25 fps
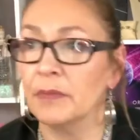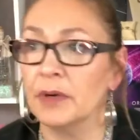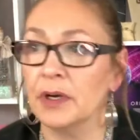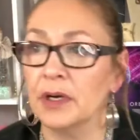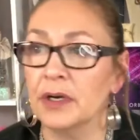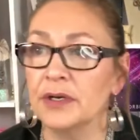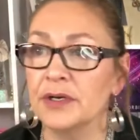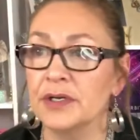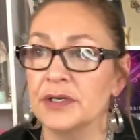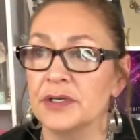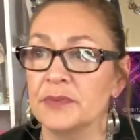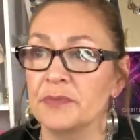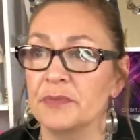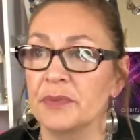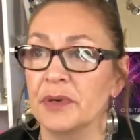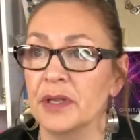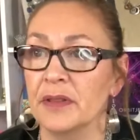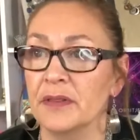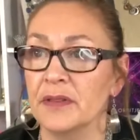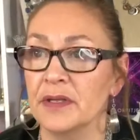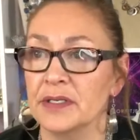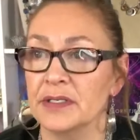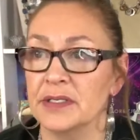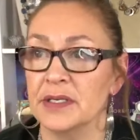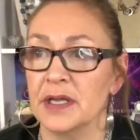want to just bring
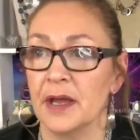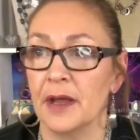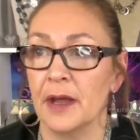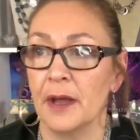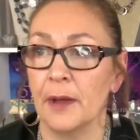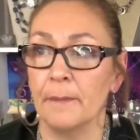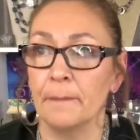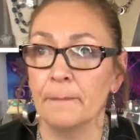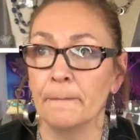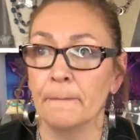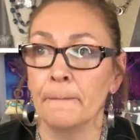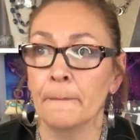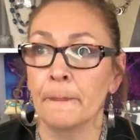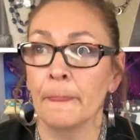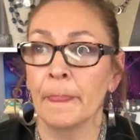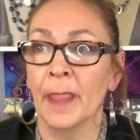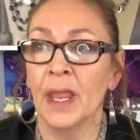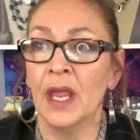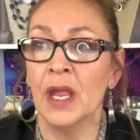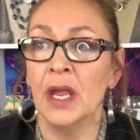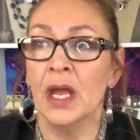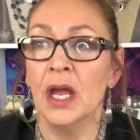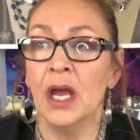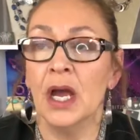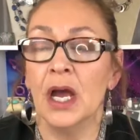this up.
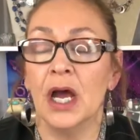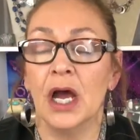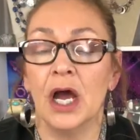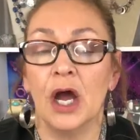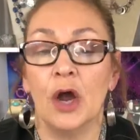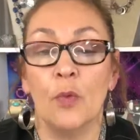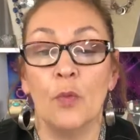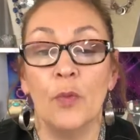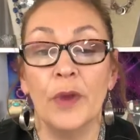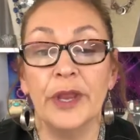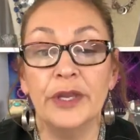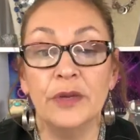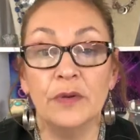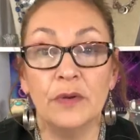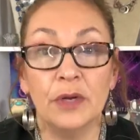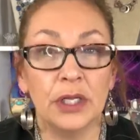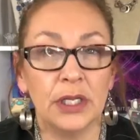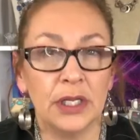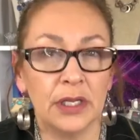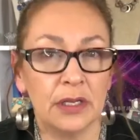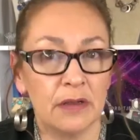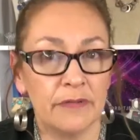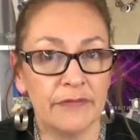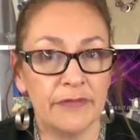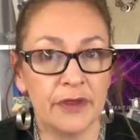Uh, when you
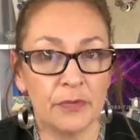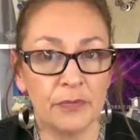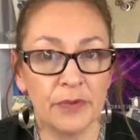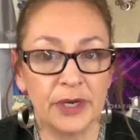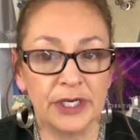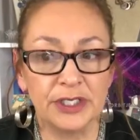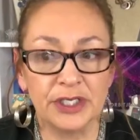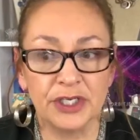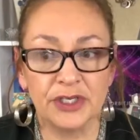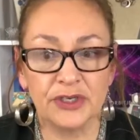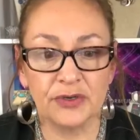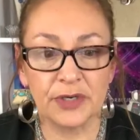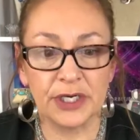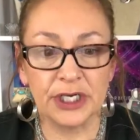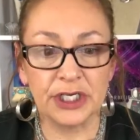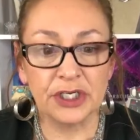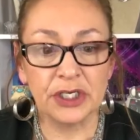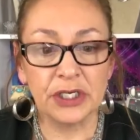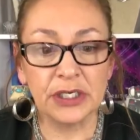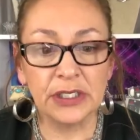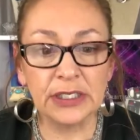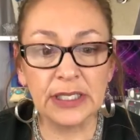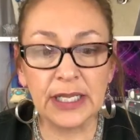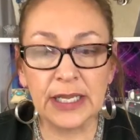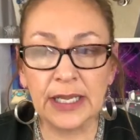click on that
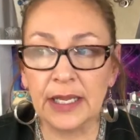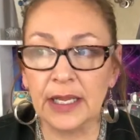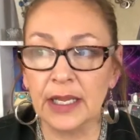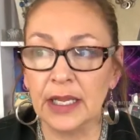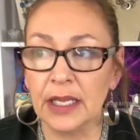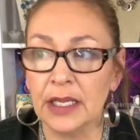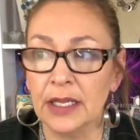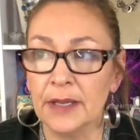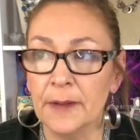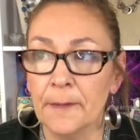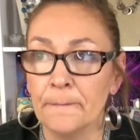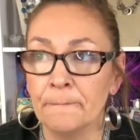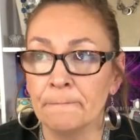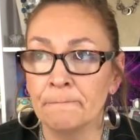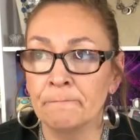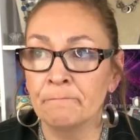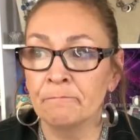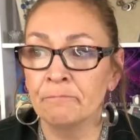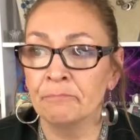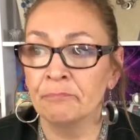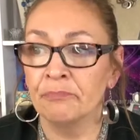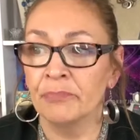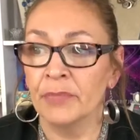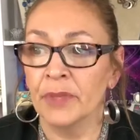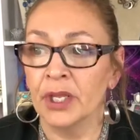registration link,
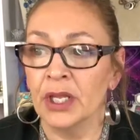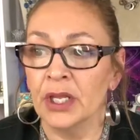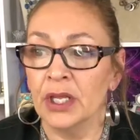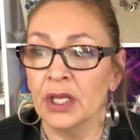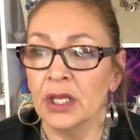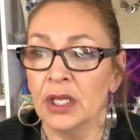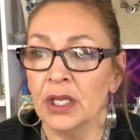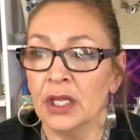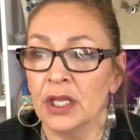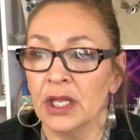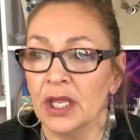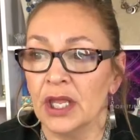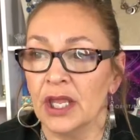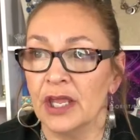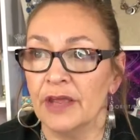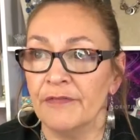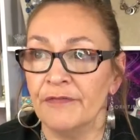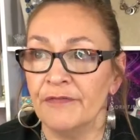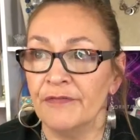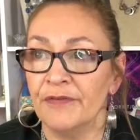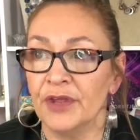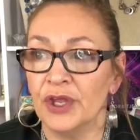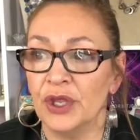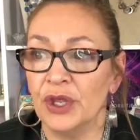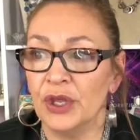if
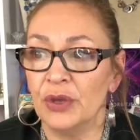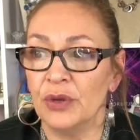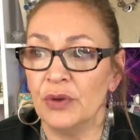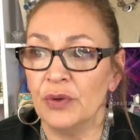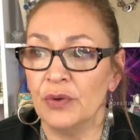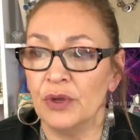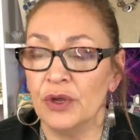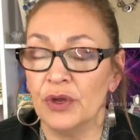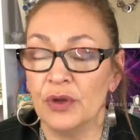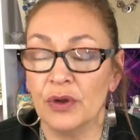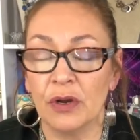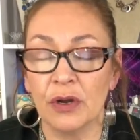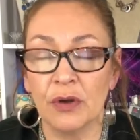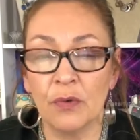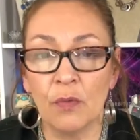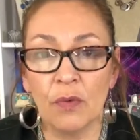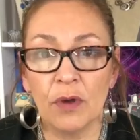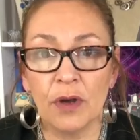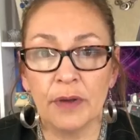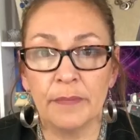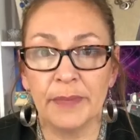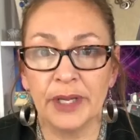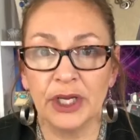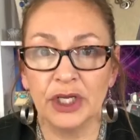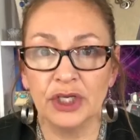you, you're going to
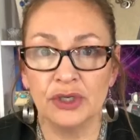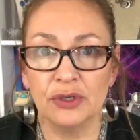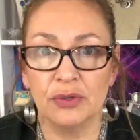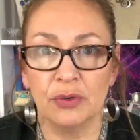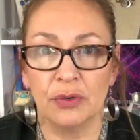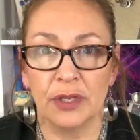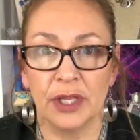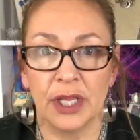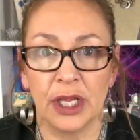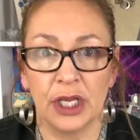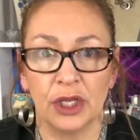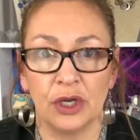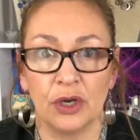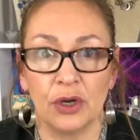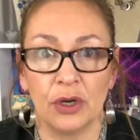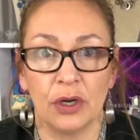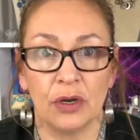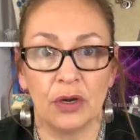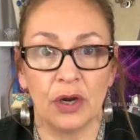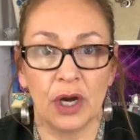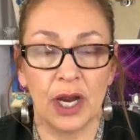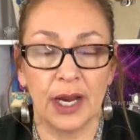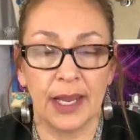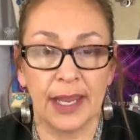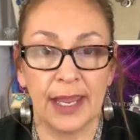want to make sure that
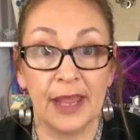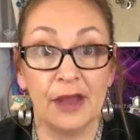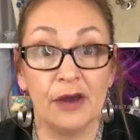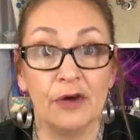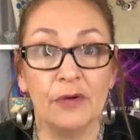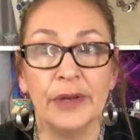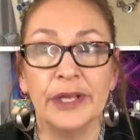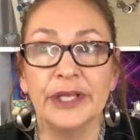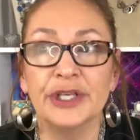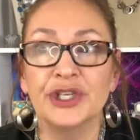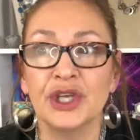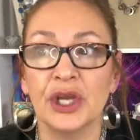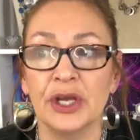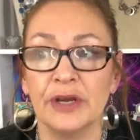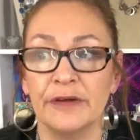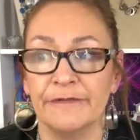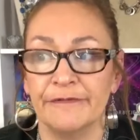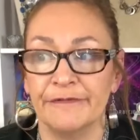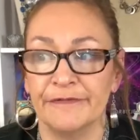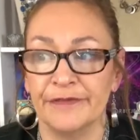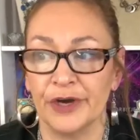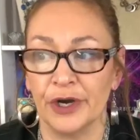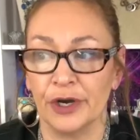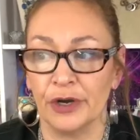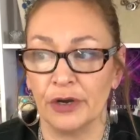your account is
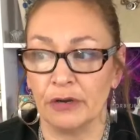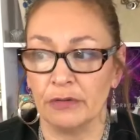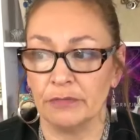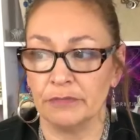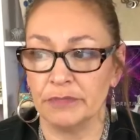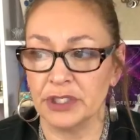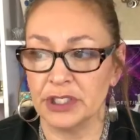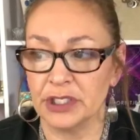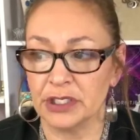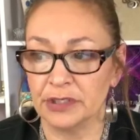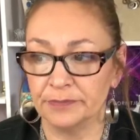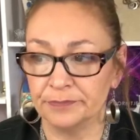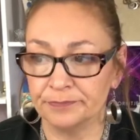confirmed.